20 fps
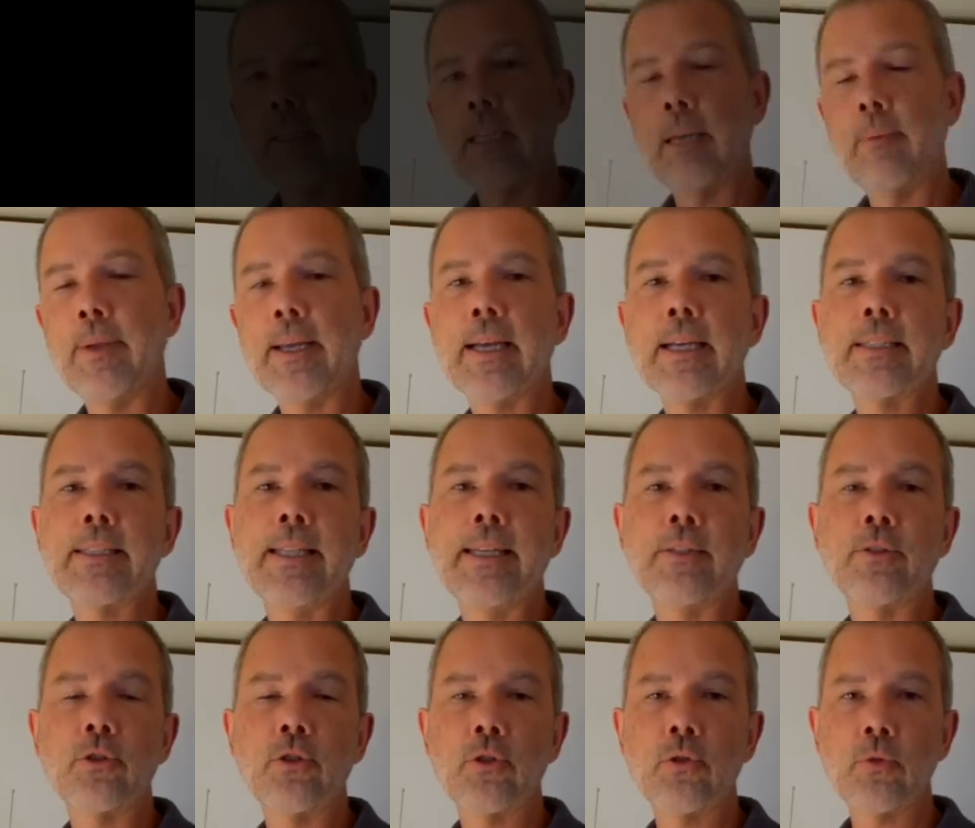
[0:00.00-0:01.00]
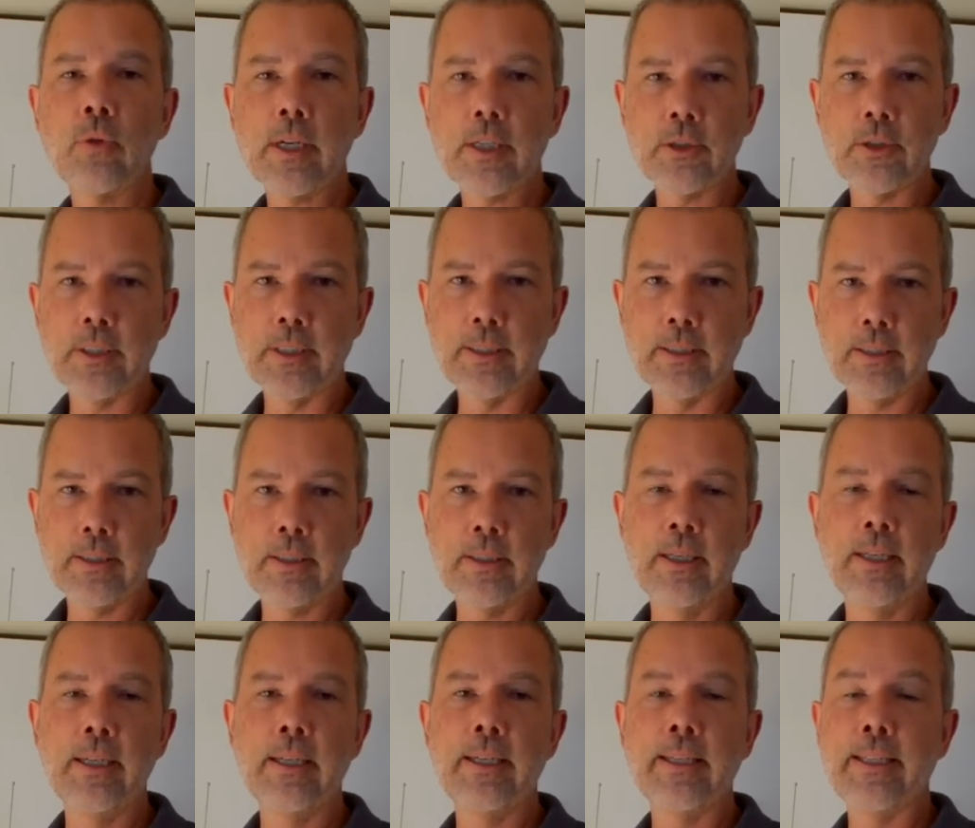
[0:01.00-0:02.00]
Now, because the instructions
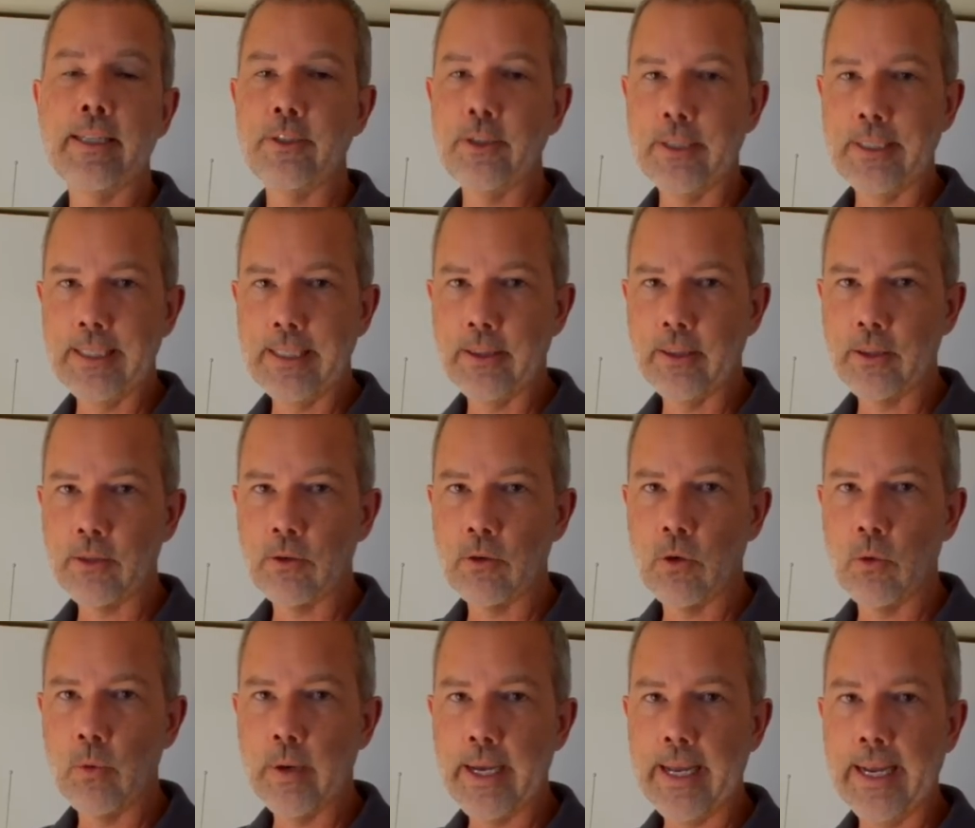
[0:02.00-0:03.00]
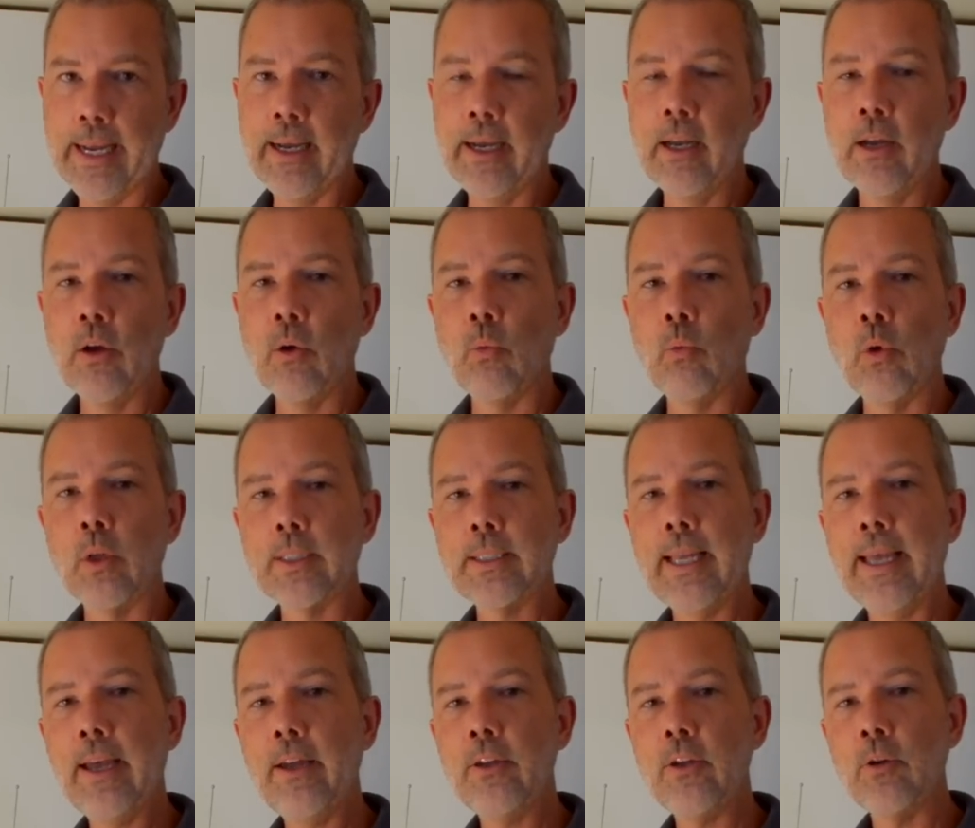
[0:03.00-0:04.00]
that you didn't throw away will
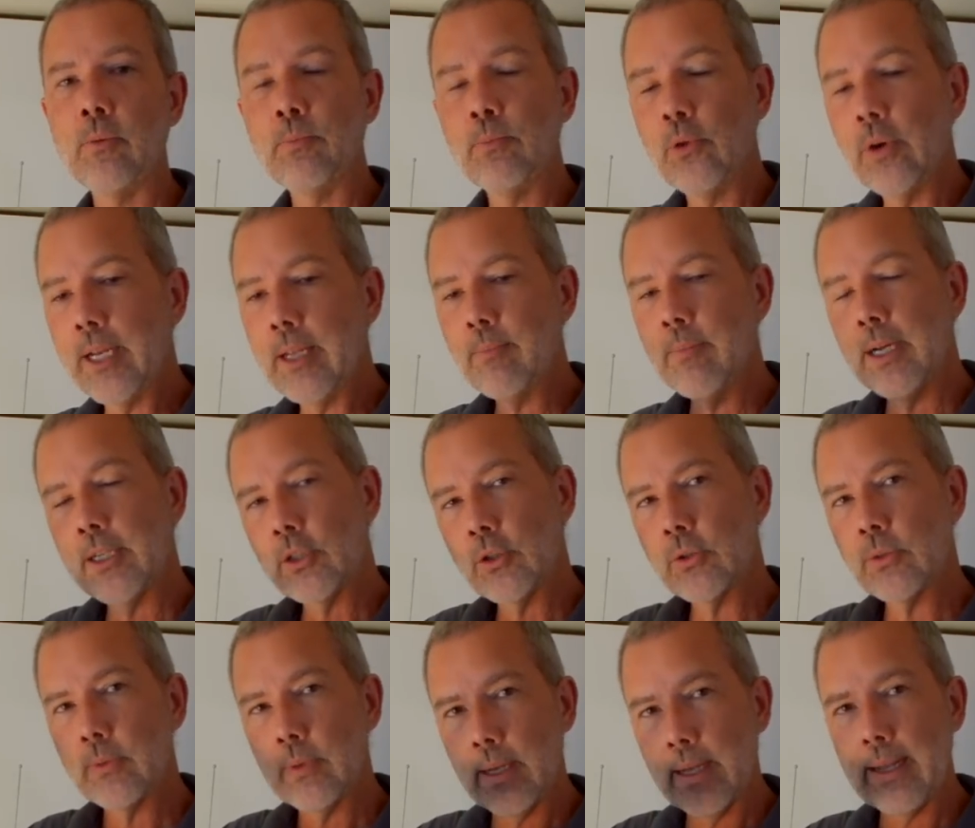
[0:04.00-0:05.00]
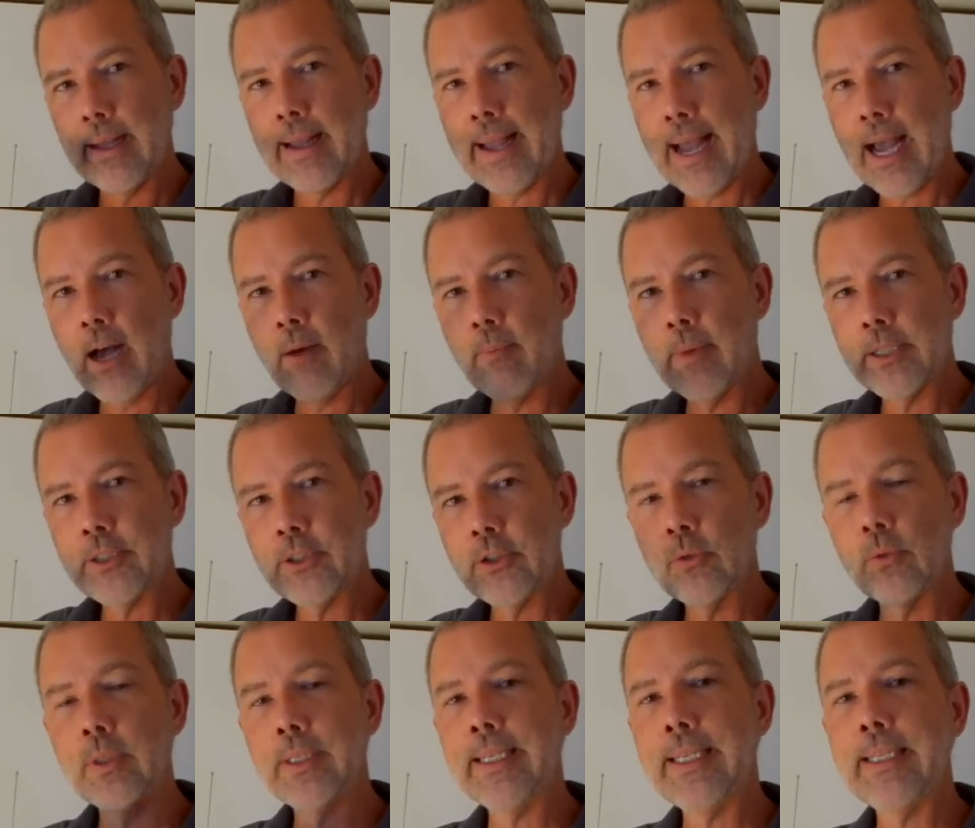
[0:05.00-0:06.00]
tell you pretty much how much
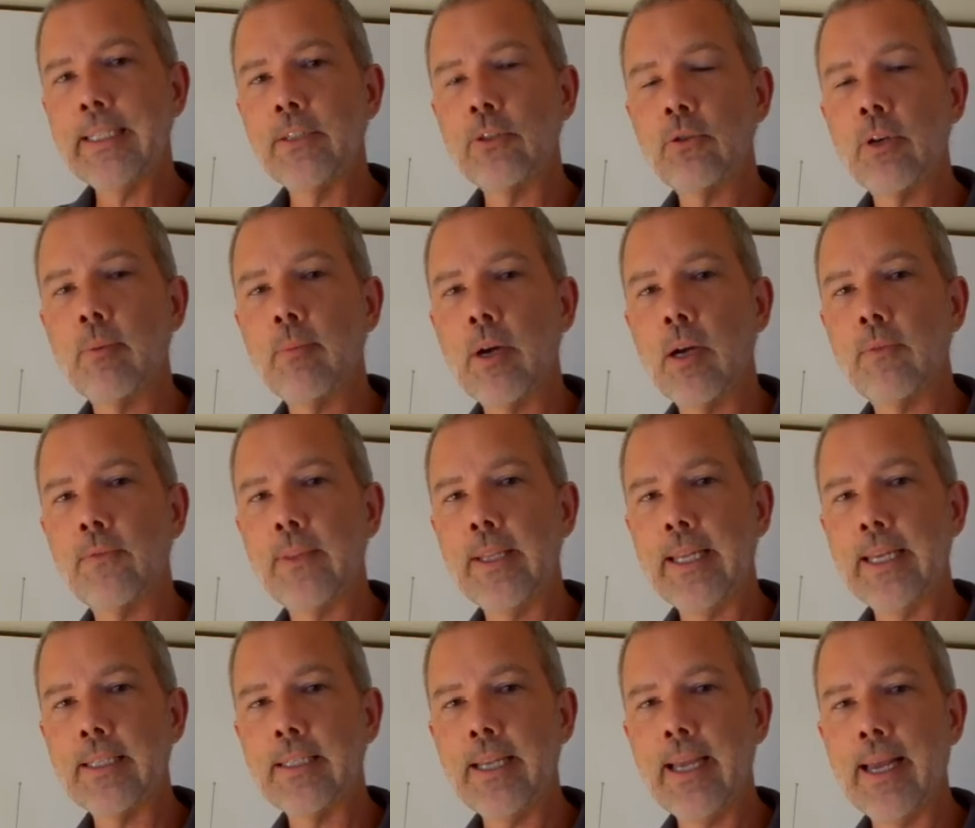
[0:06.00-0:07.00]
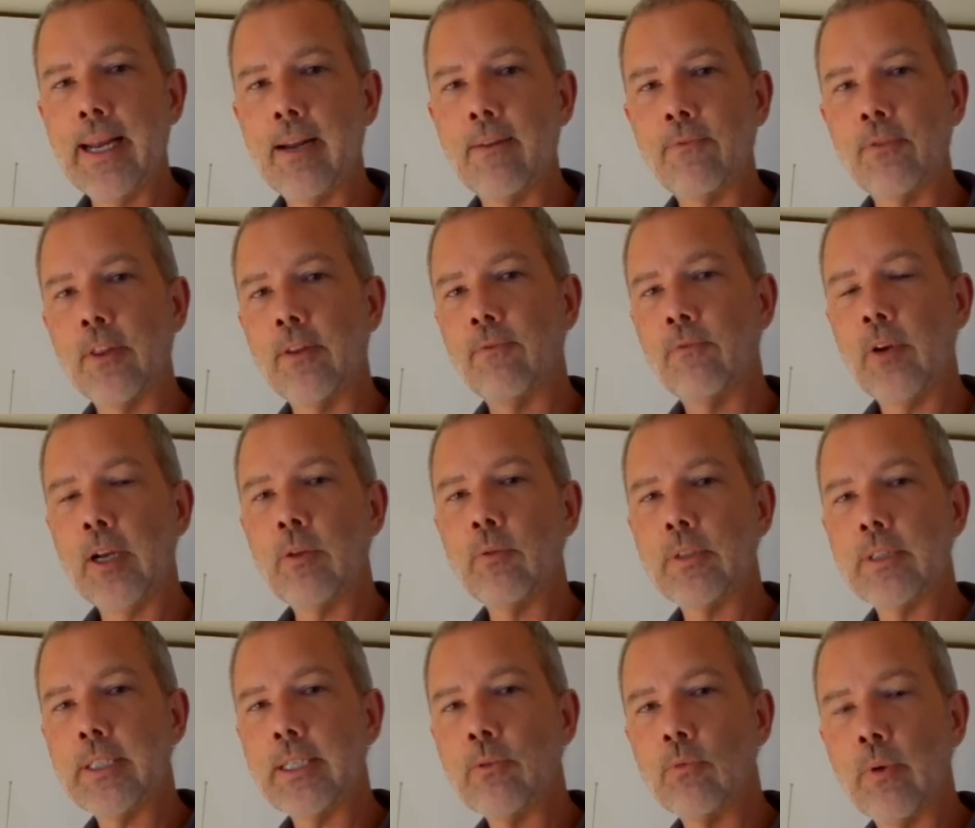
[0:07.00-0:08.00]
you will need to trim off the antenna for the
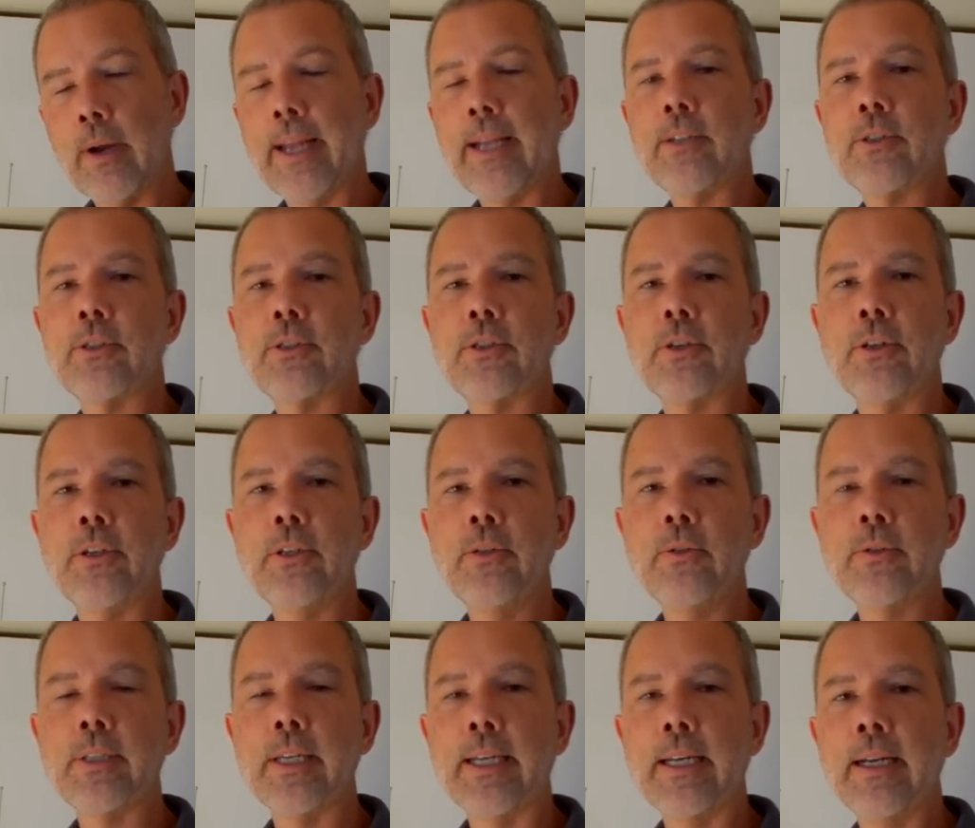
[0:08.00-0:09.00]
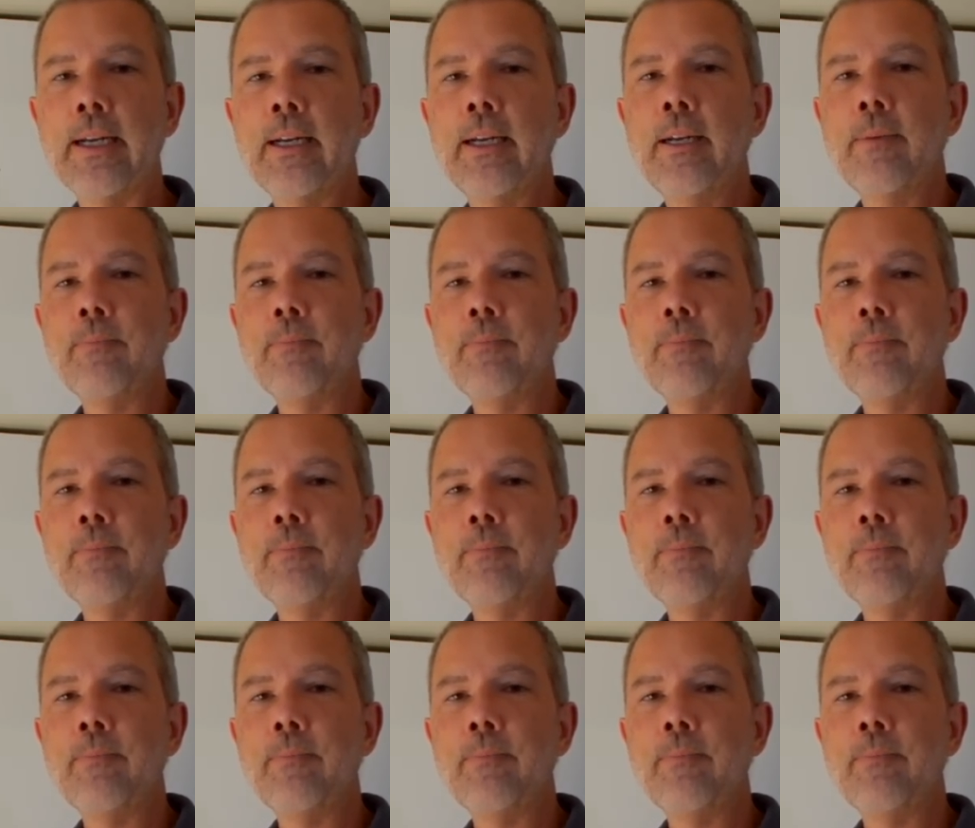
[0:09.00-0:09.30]
frequency range that you're using,